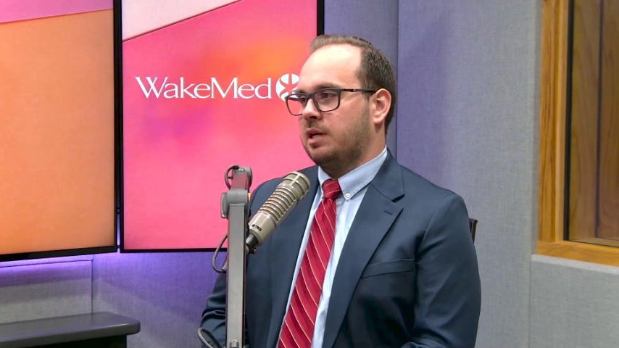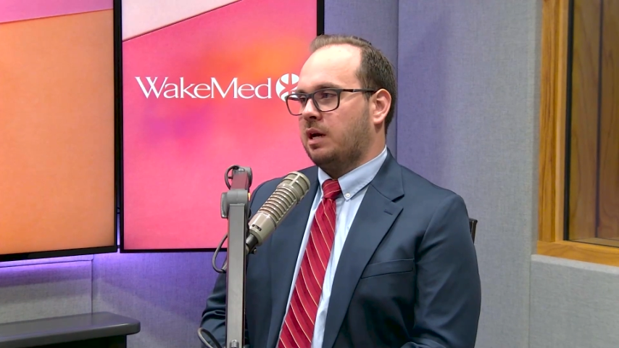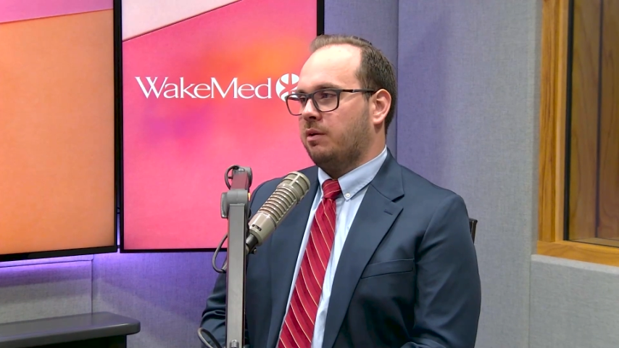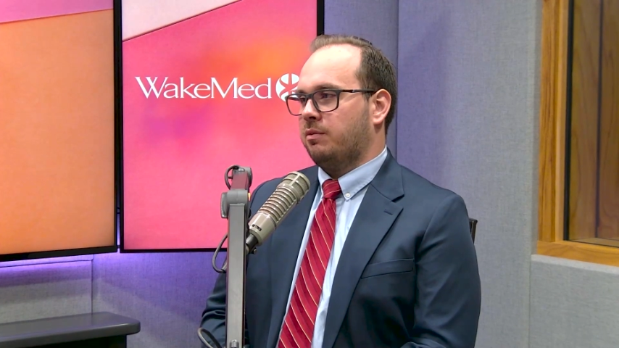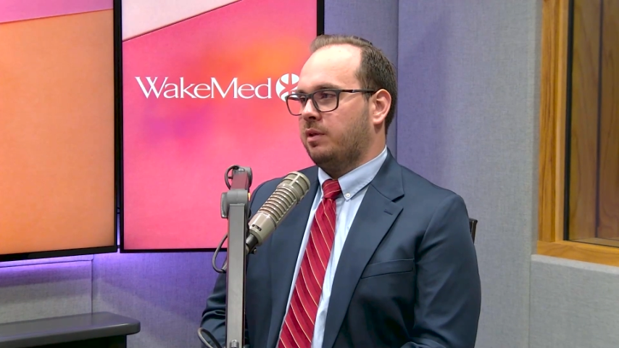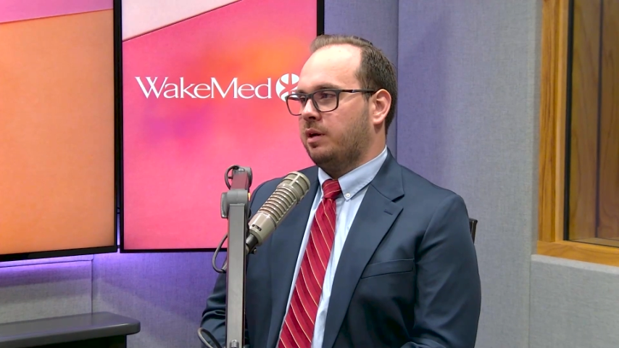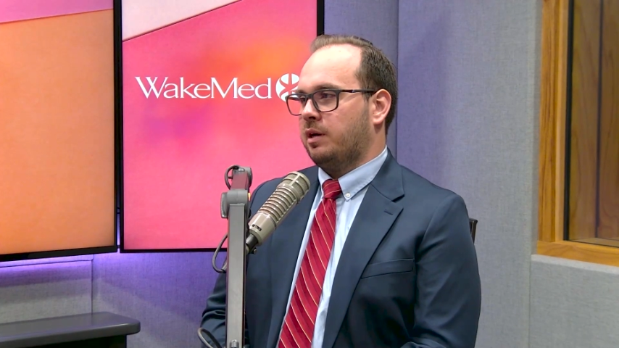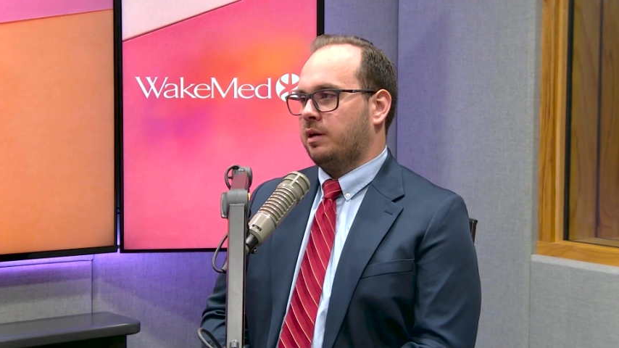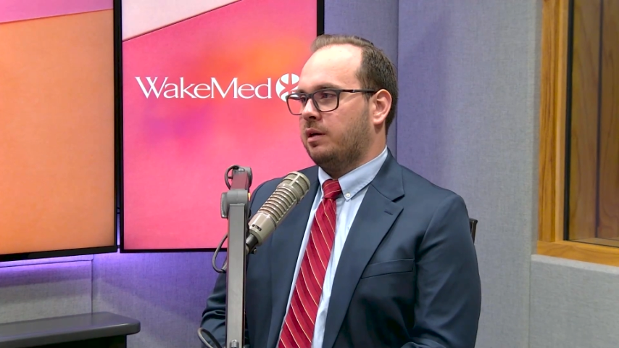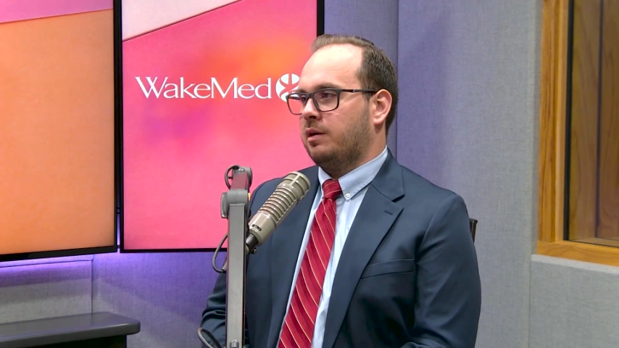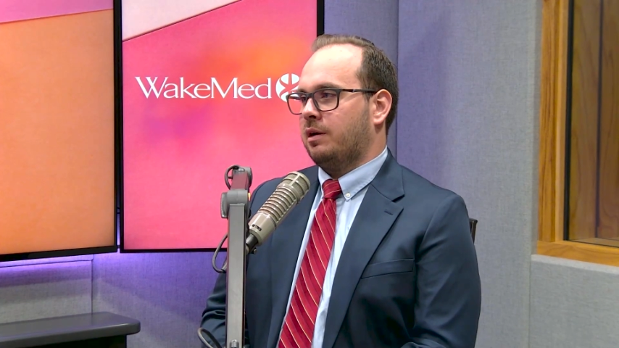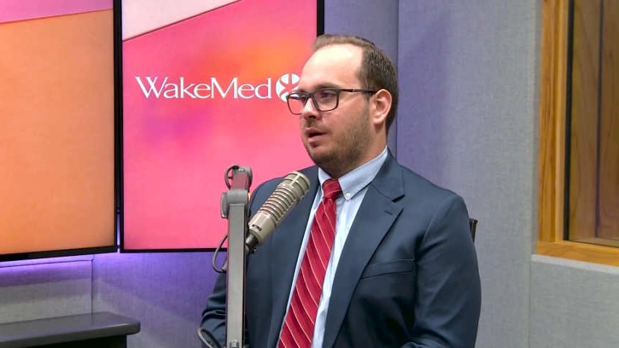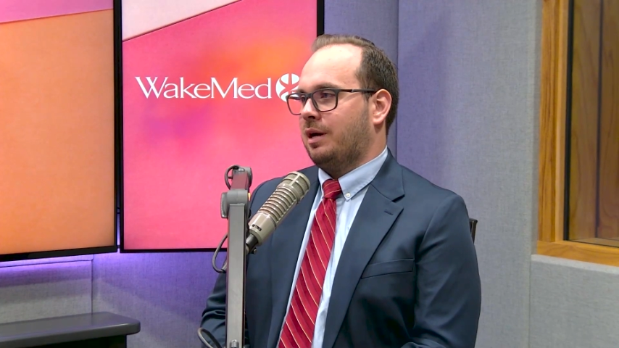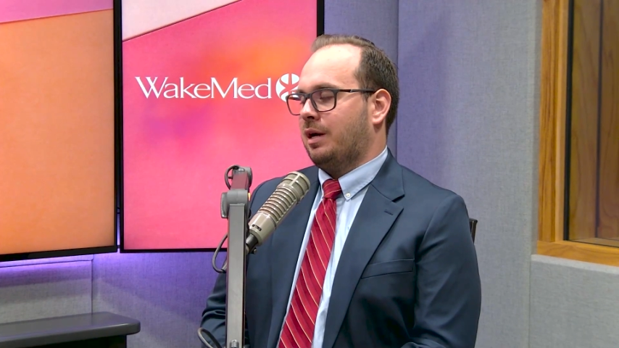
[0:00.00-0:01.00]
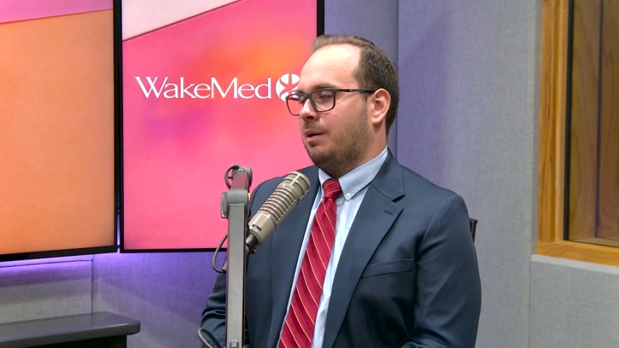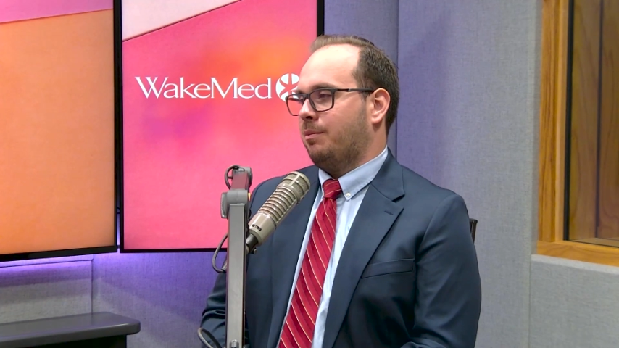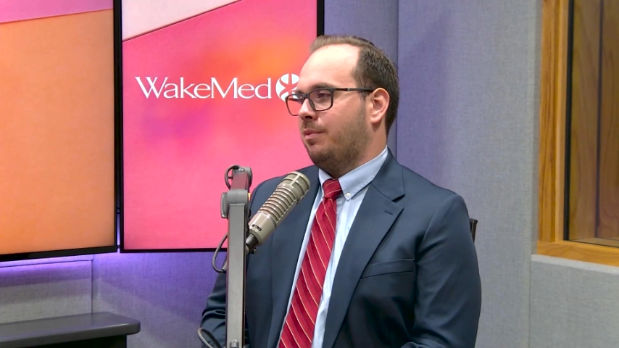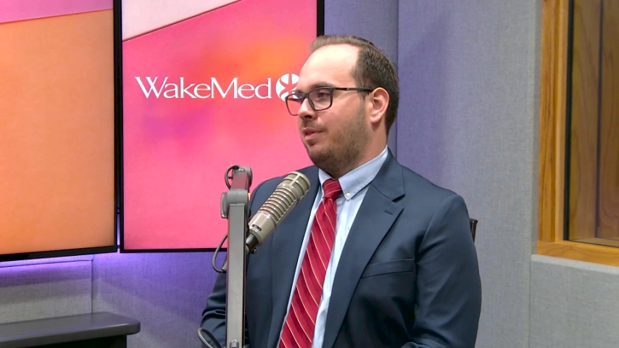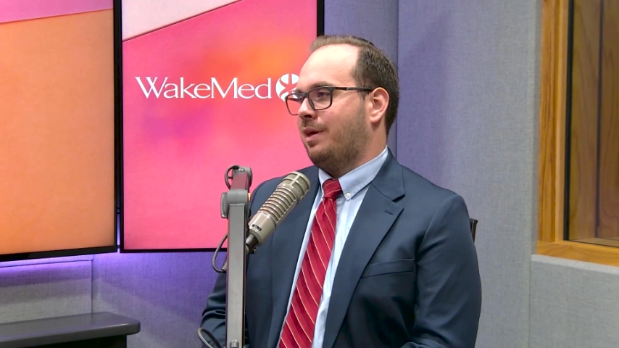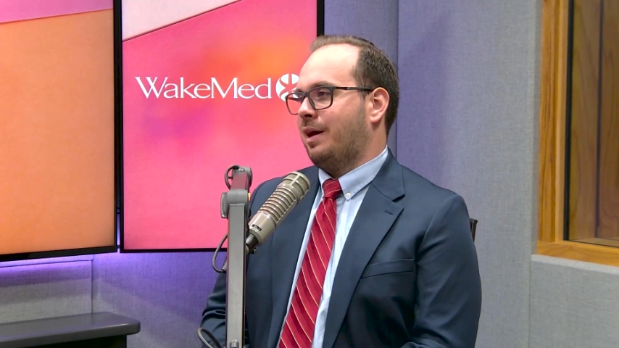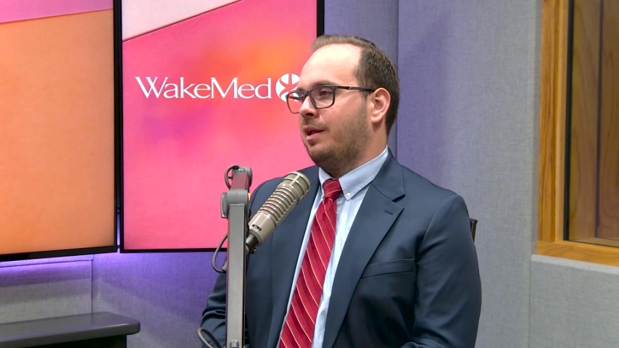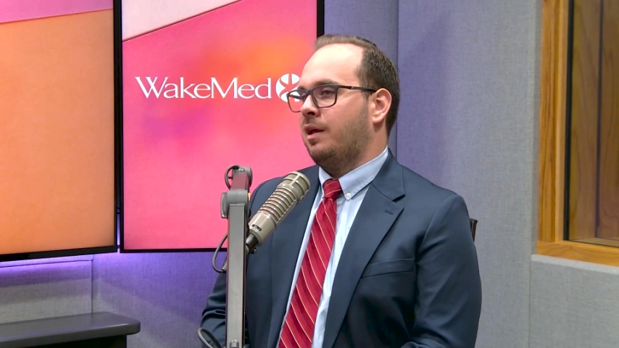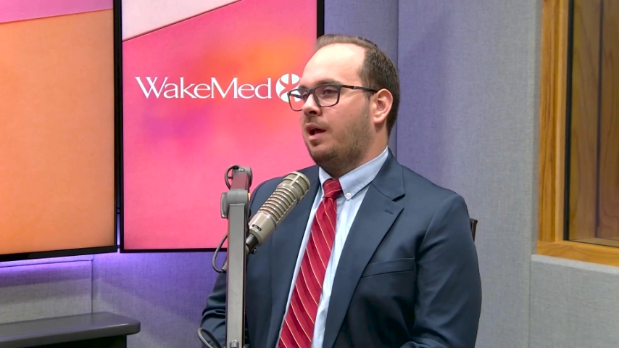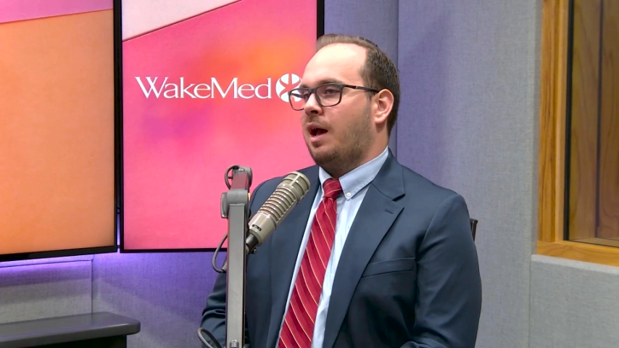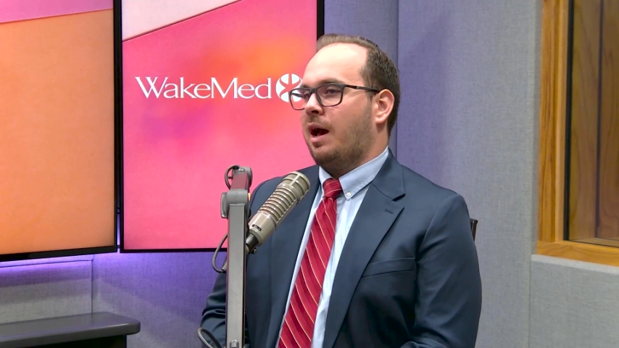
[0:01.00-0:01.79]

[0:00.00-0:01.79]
out there that